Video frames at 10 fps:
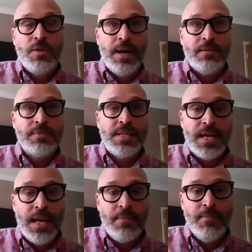about
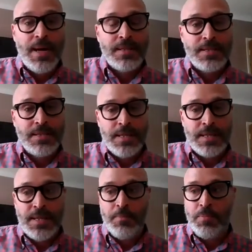TK Maxx as an
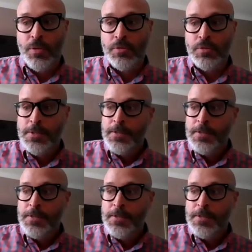example,